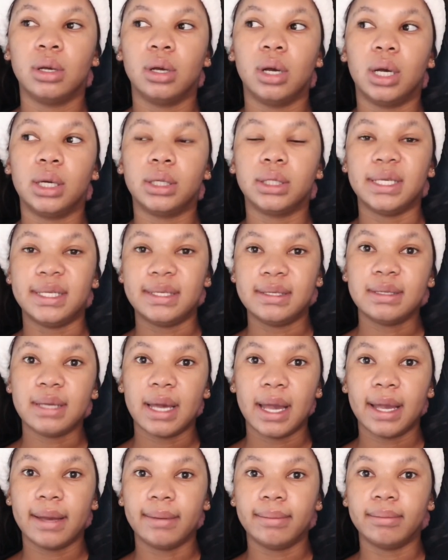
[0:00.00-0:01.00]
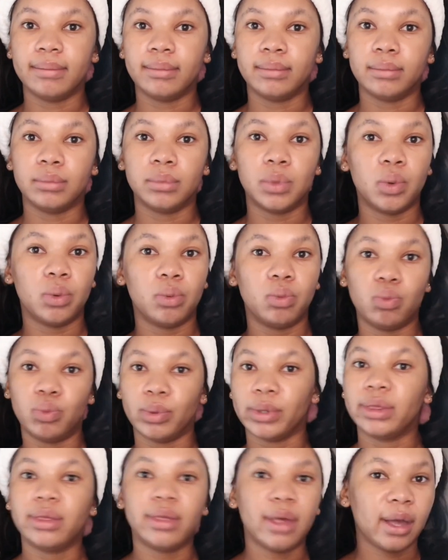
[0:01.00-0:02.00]
the same
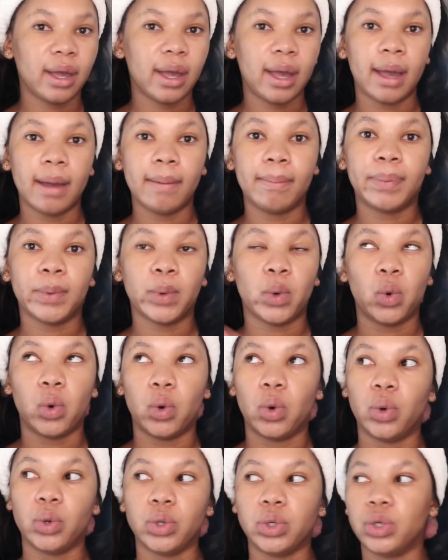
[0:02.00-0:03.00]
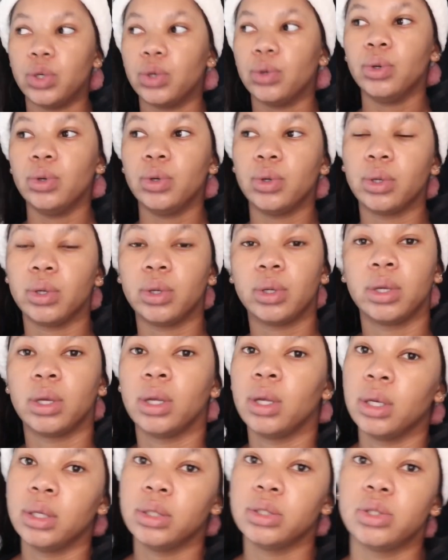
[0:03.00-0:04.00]
with the app, or you know.
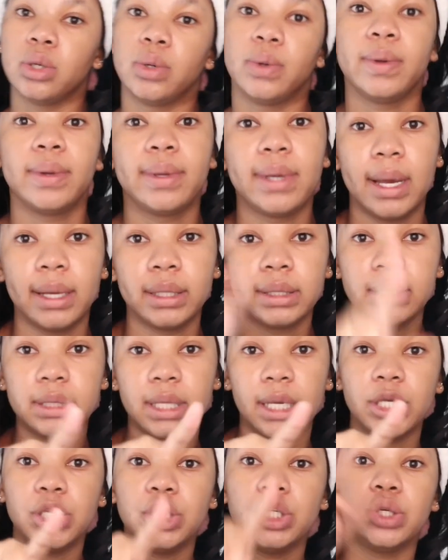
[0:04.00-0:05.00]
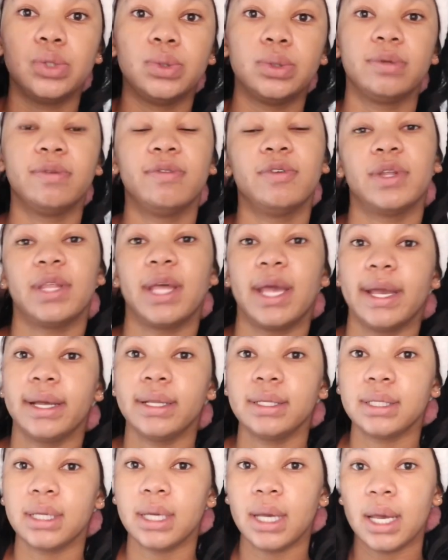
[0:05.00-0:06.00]
So yeah, stay tuned for that.
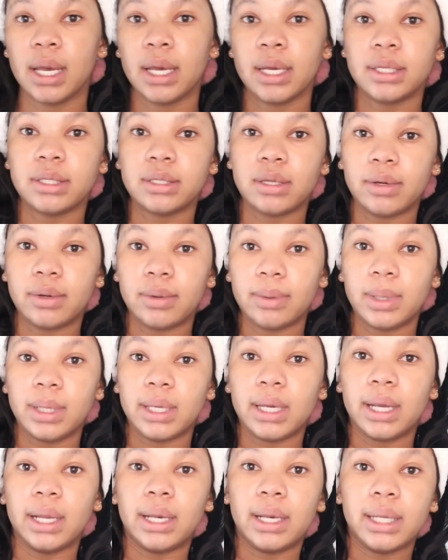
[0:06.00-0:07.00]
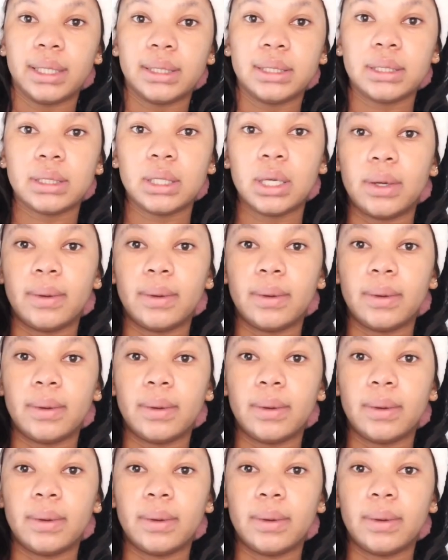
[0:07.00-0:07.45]
So yeah, let's go